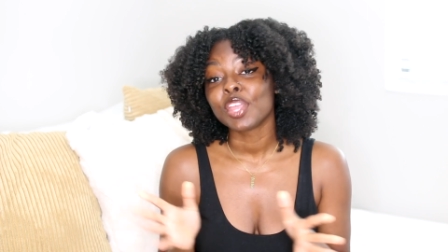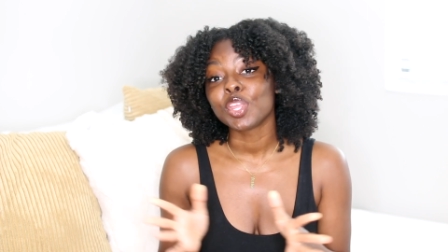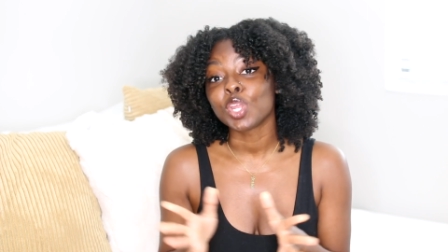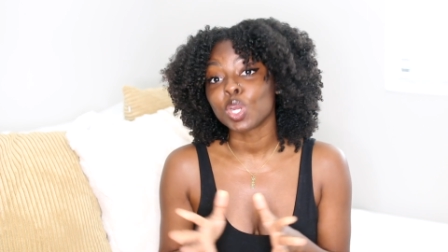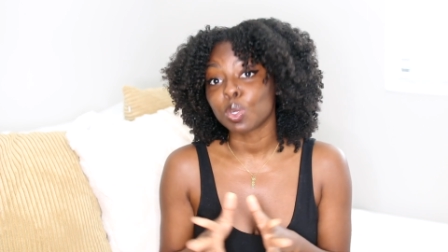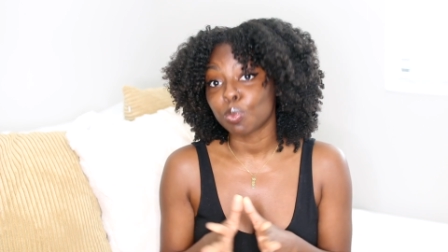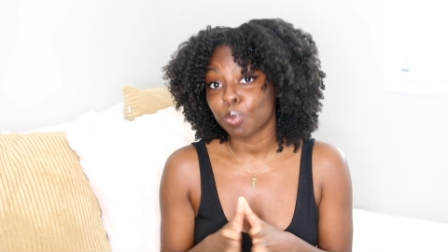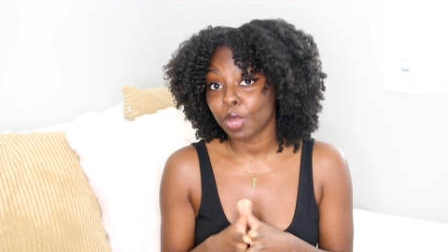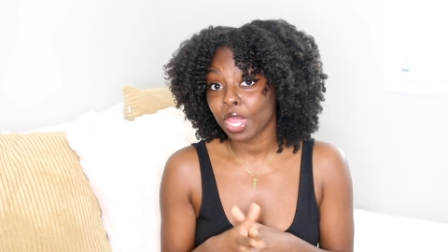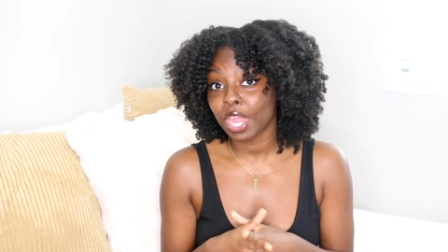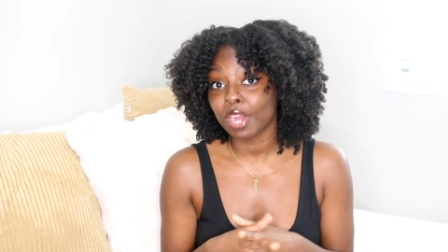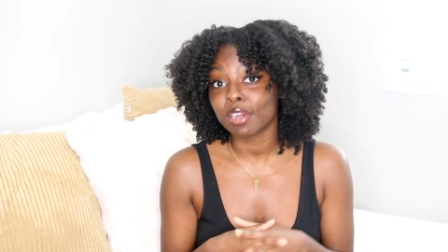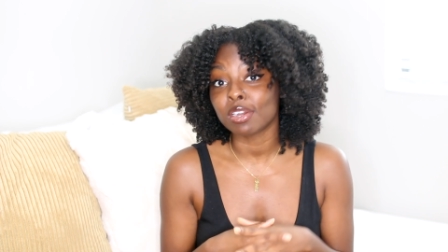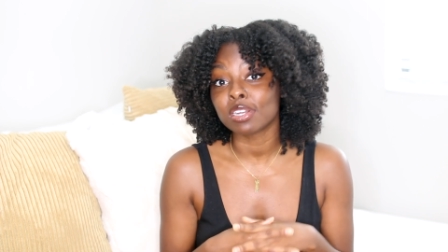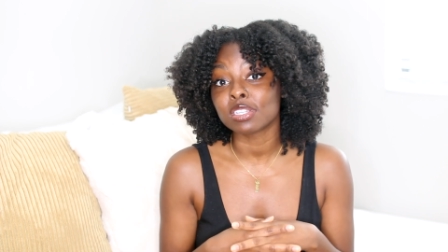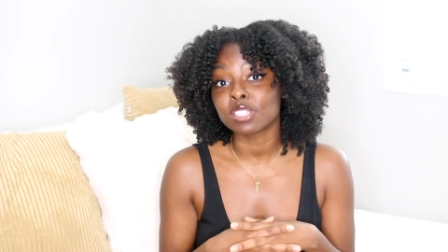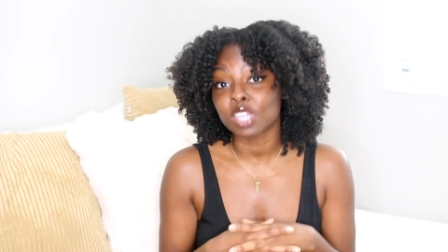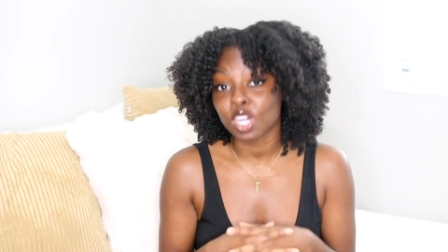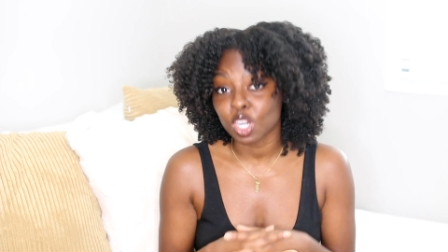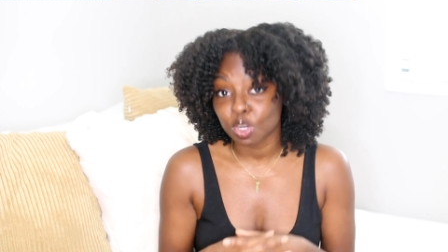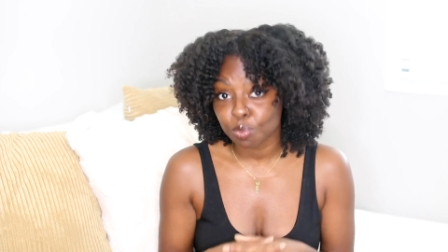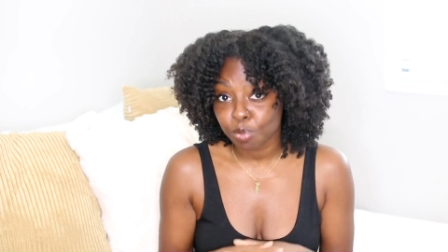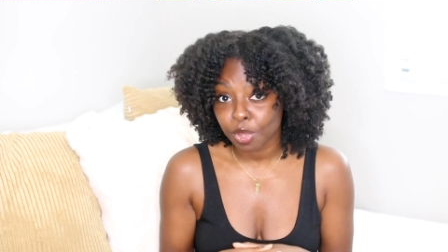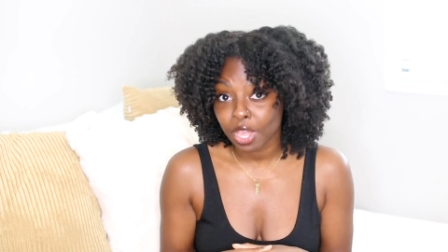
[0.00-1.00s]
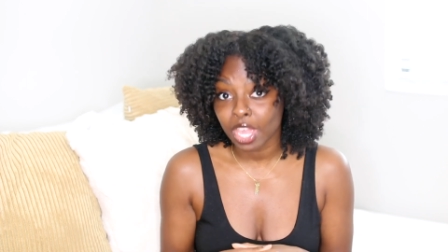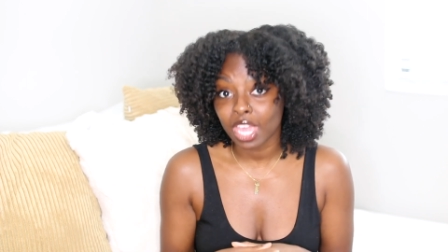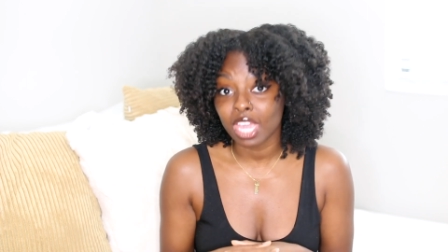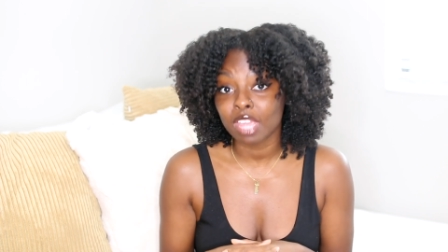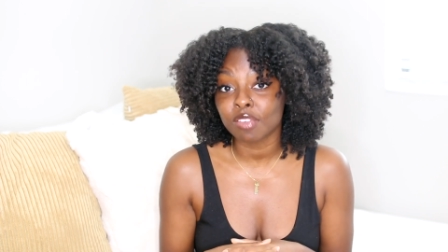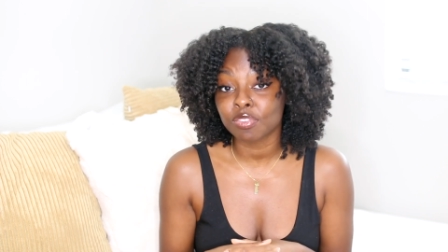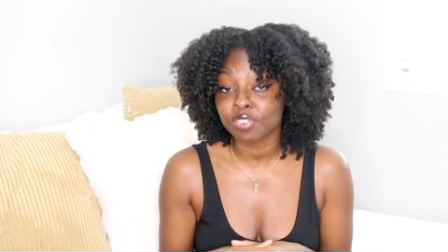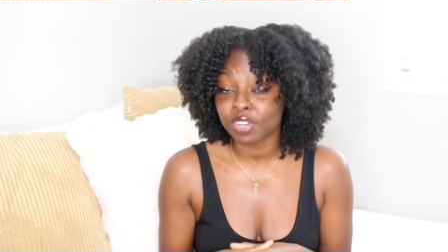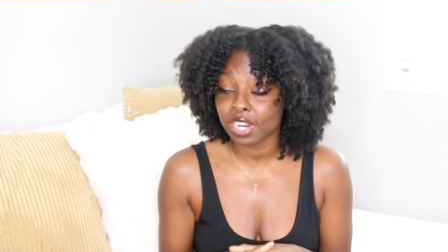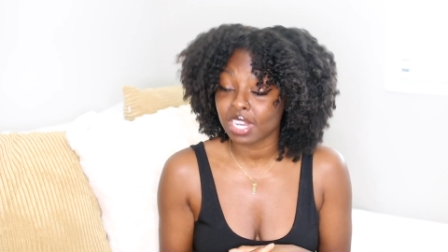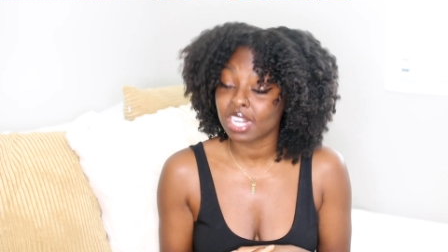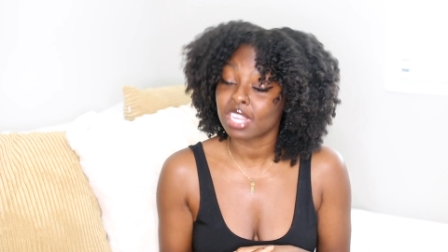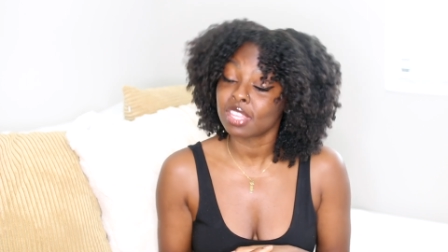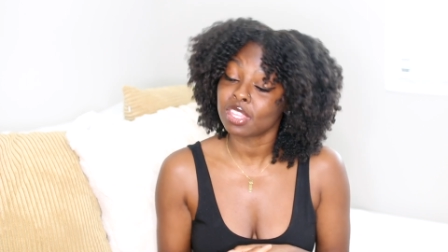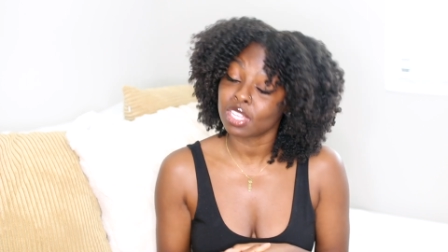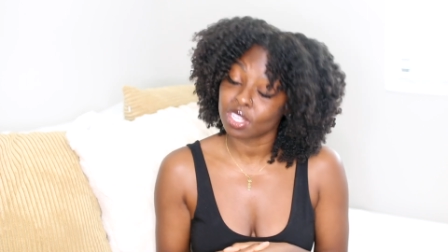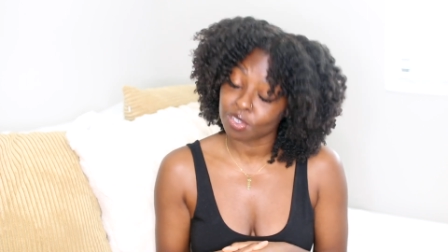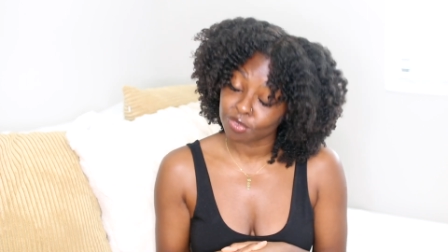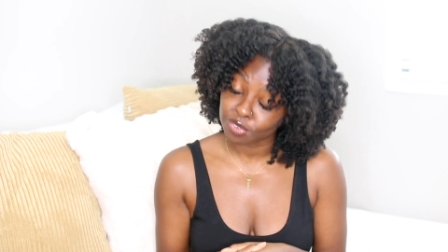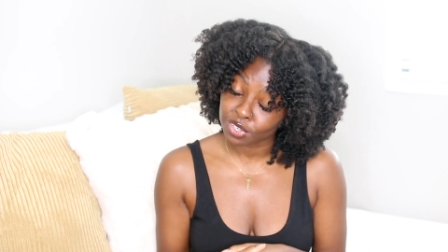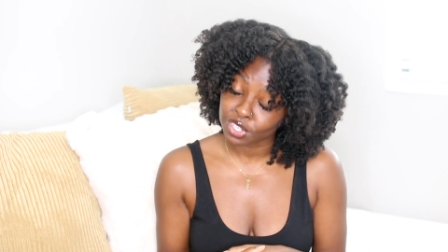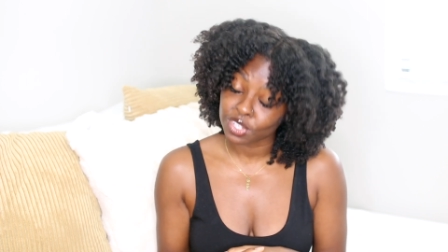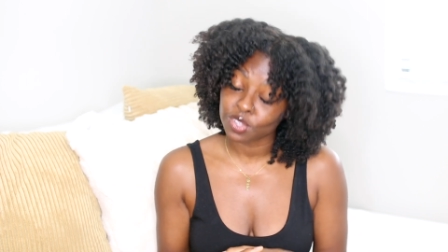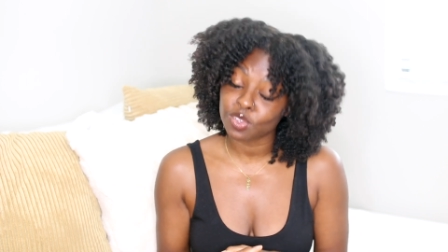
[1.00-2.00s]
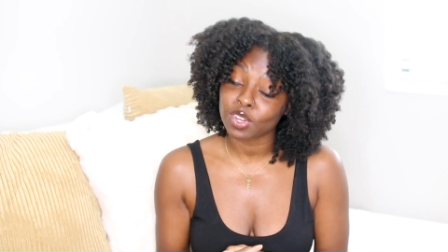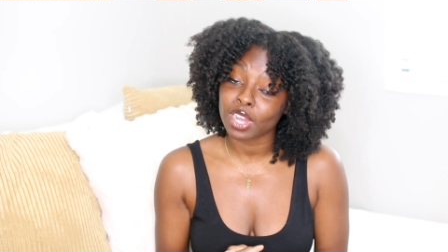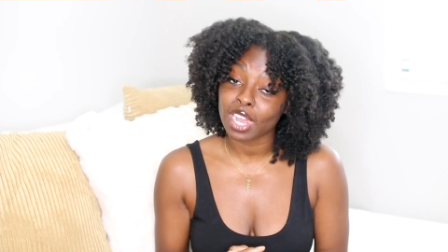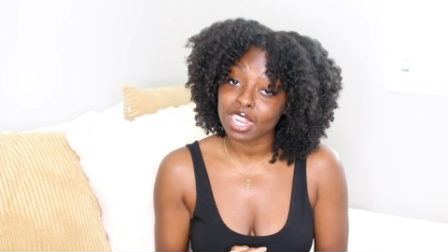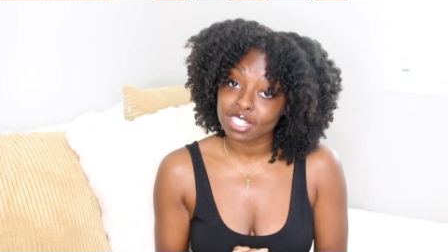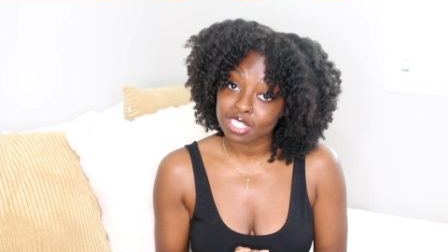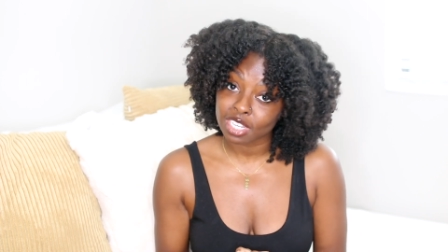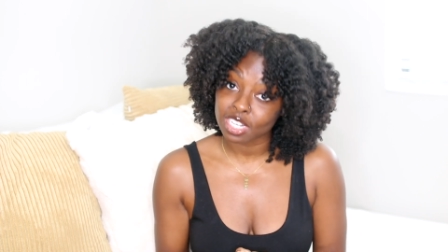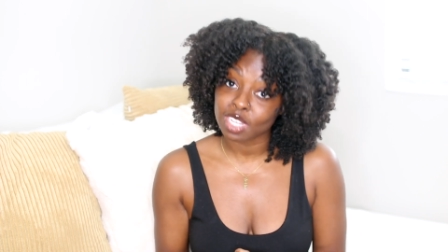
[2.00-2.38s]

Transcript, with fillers: your parents aren't paying for anything for you guys